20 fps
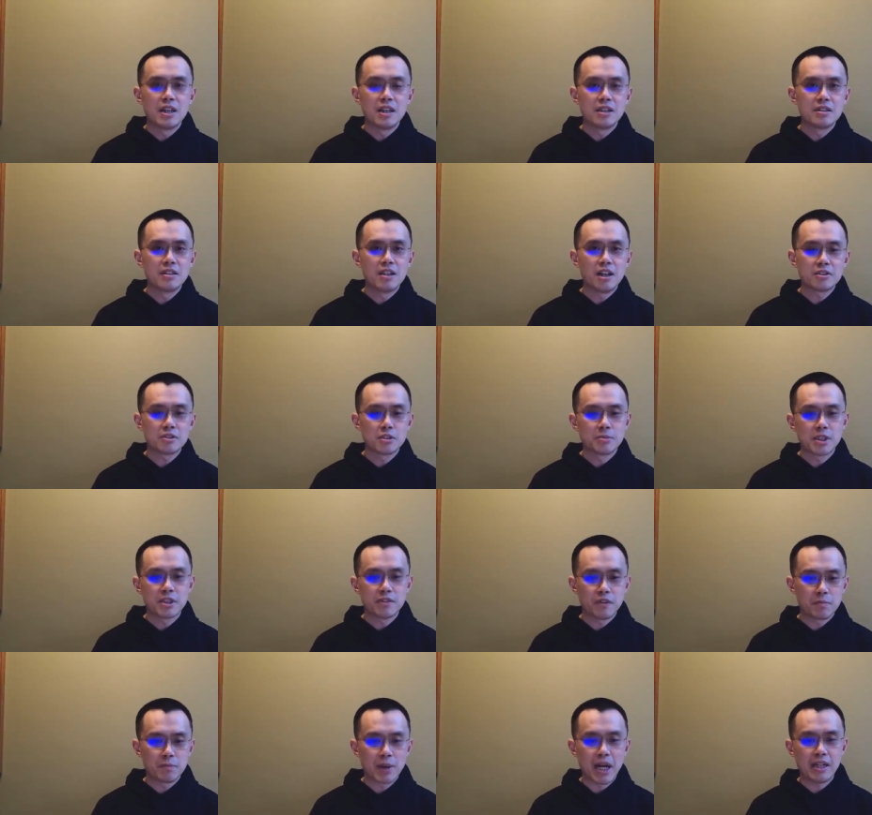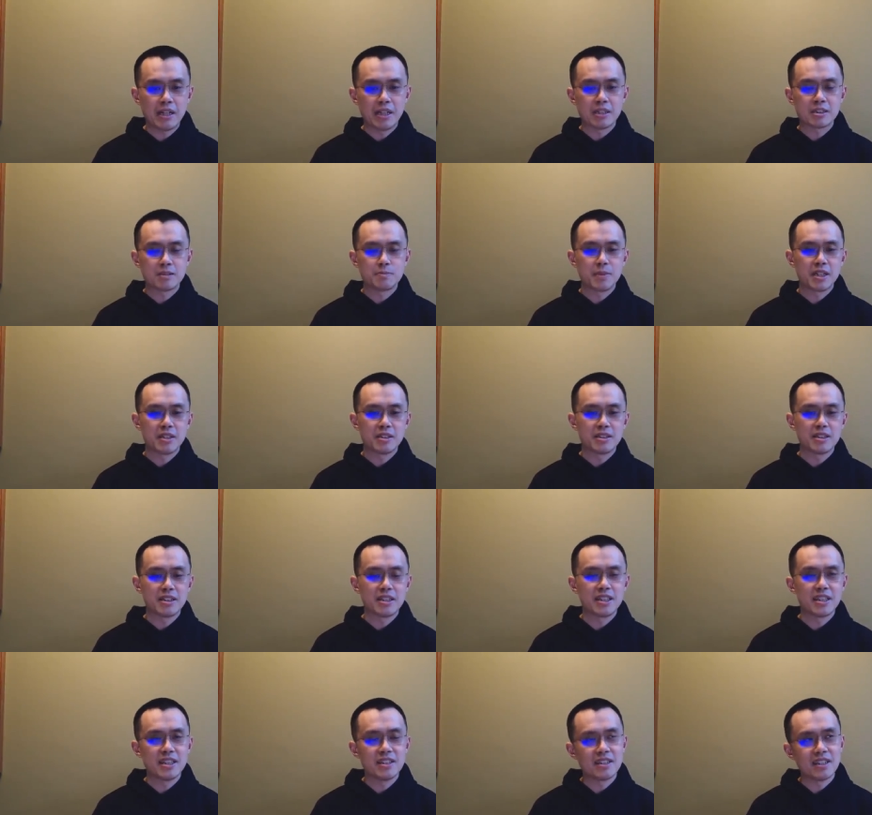Uh, not so much for Binance,
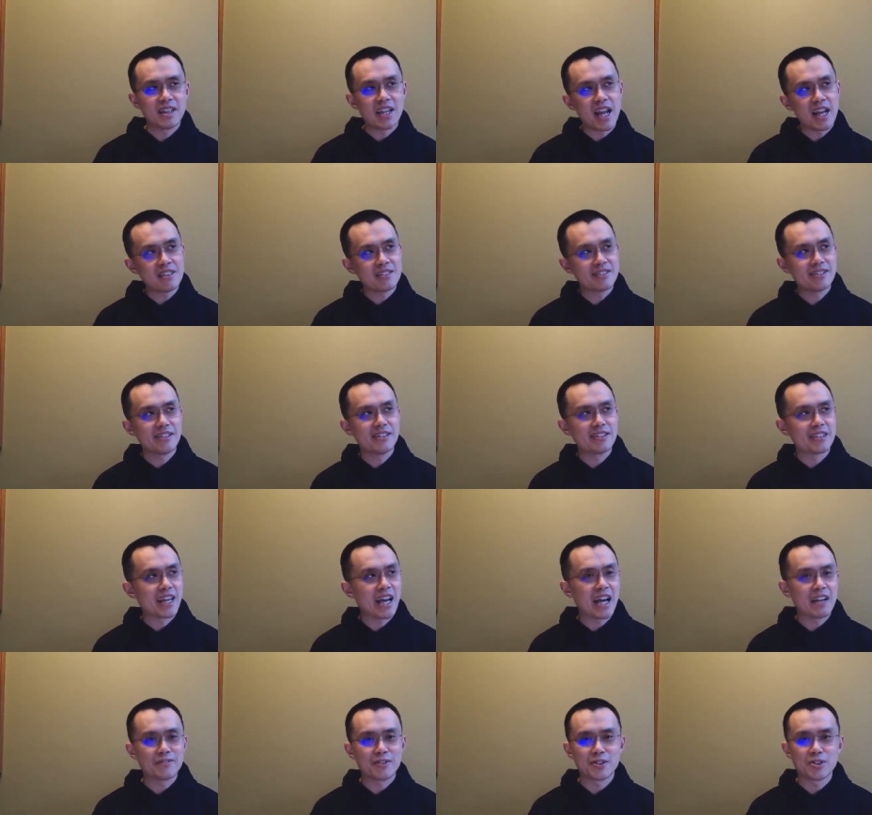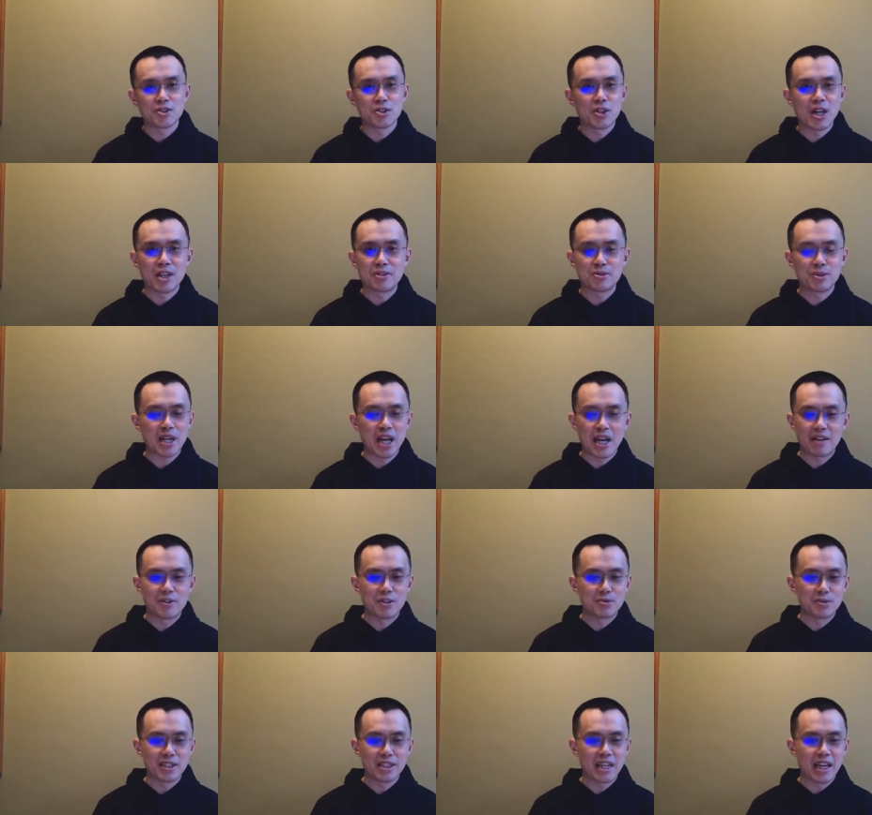but uh, in the last year and a half or so, I
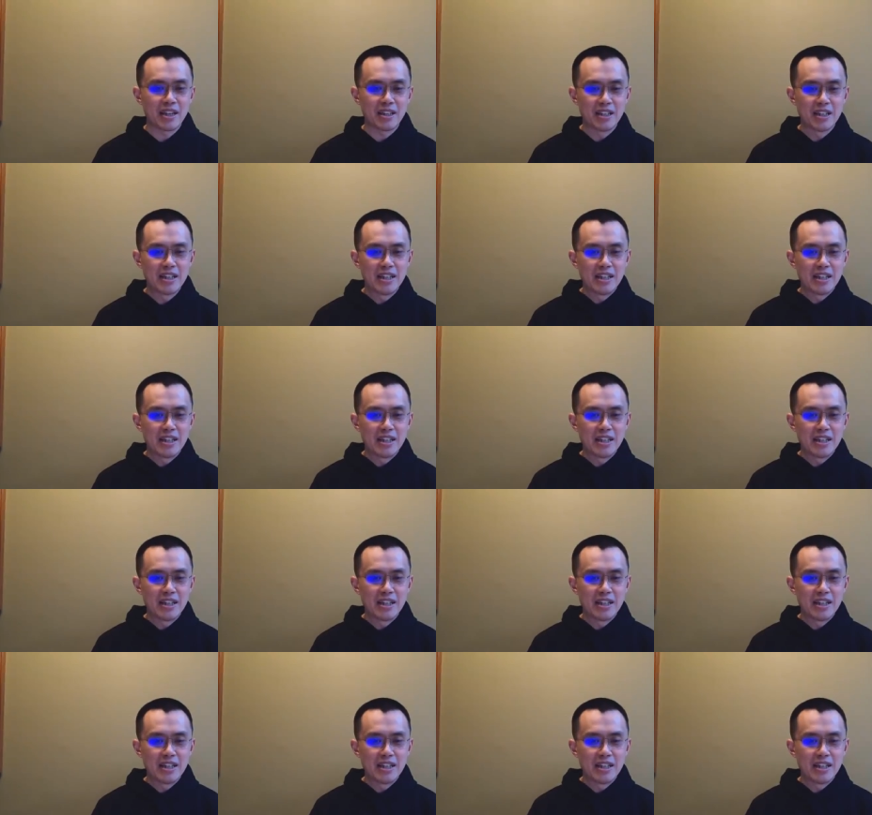haven't really,